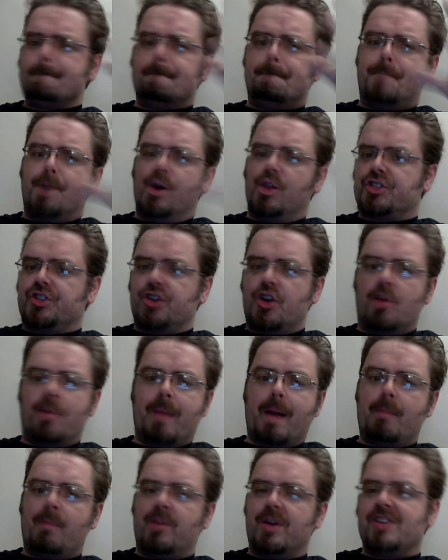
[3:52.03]
but there's no
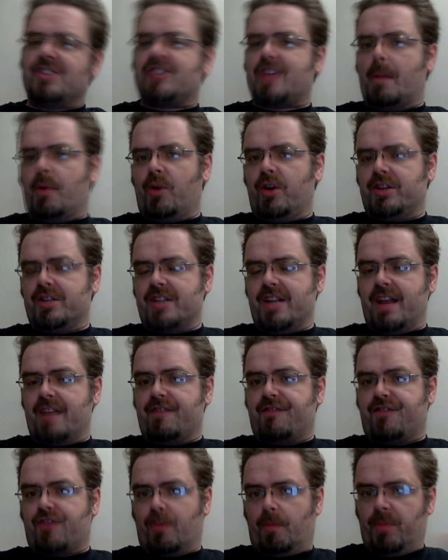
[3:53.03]
membrane separating it
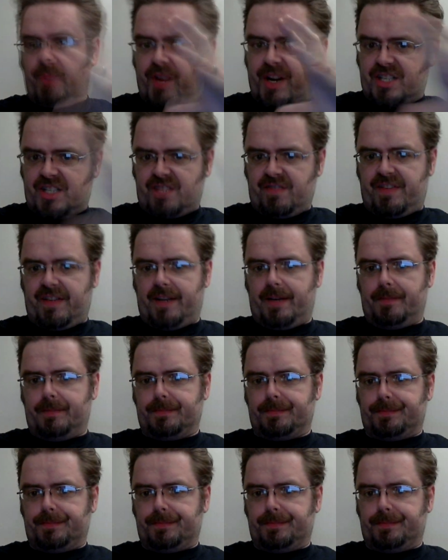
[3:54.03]
from the rest of it.